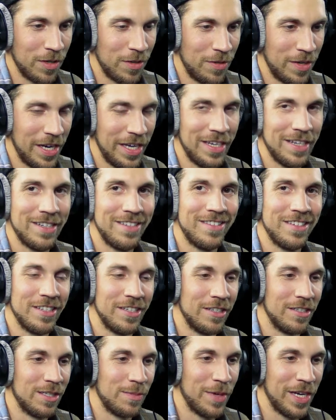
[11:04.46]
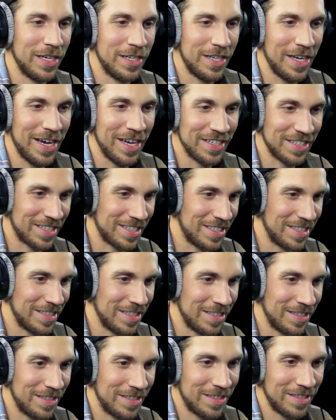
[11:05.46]
went, right? It was about dots,
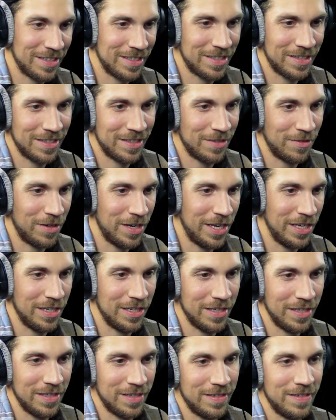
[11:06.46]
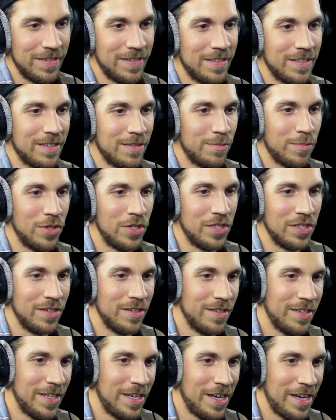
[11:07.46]
right? Pretty sure.
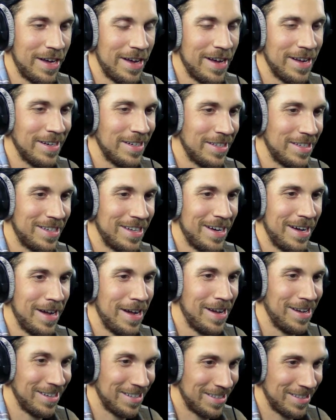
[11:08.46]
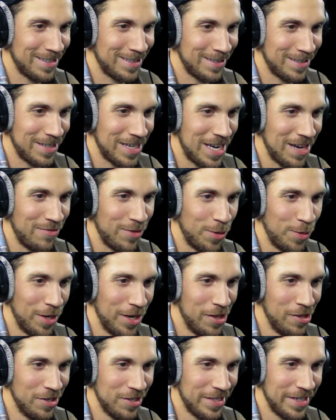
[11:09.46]
Dots, dots,
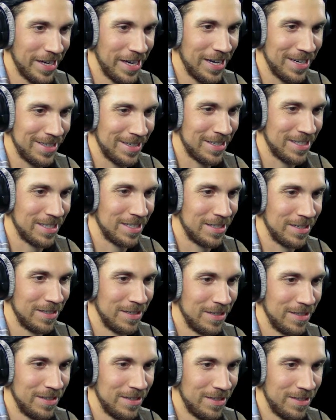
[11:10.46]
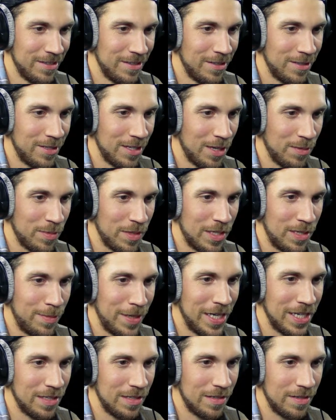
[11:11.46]
everywhere there's dots. Something
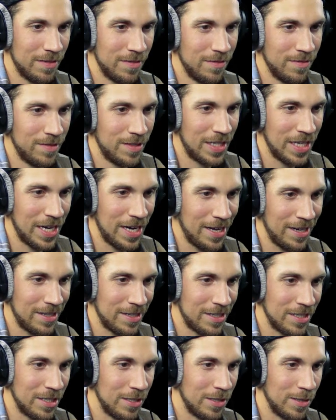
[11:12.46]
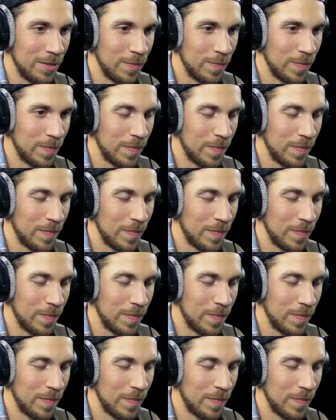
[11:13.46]
about dots and